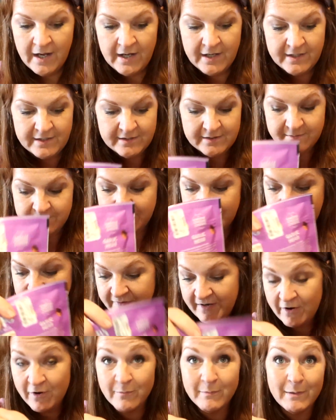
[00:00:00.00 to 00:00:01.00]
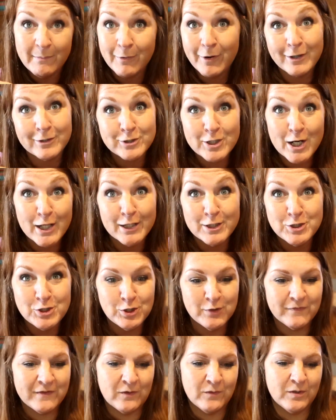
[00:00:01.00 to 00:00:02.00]
um, if I remember, I'll try to let you
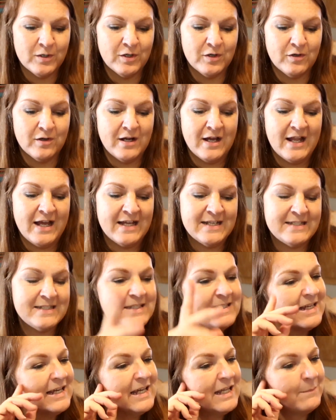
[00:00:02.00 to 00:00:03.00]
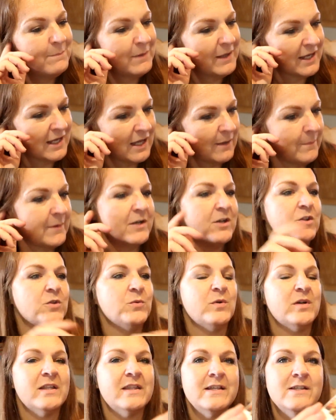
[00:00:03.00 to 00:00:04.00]
know if they were good or not. I did pick up another
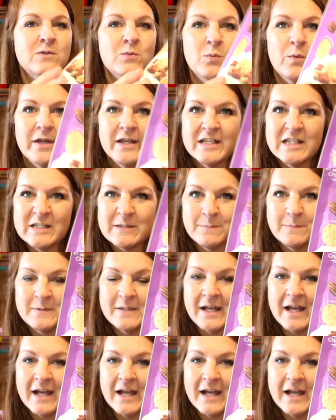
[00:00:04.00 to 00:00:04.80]
one of these Whisps